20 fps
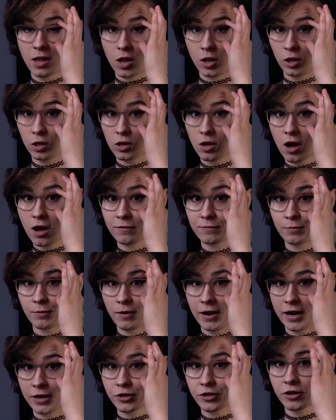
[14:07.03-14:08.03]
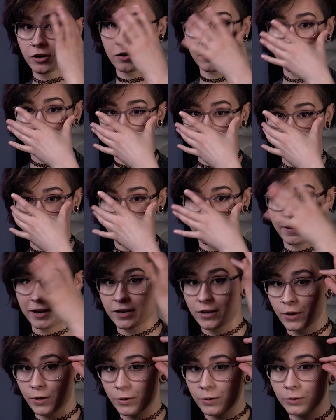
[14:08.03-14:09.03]
a lot of pressure on the bridge of my
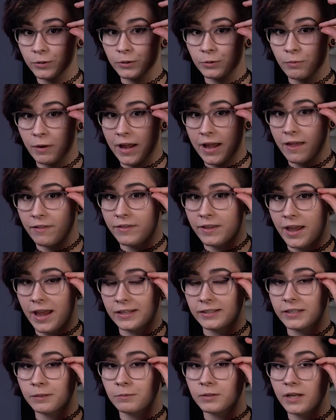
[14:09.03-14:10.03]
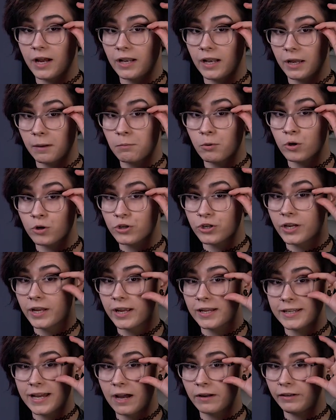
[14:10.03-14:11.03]
nose where the headset was kind of like pushing
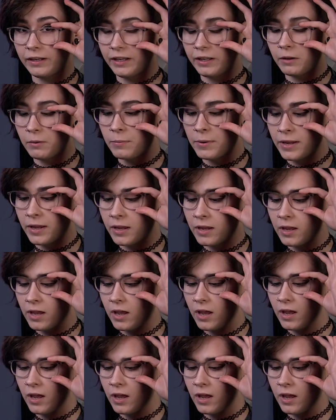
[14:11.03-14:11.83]
it down a little bit.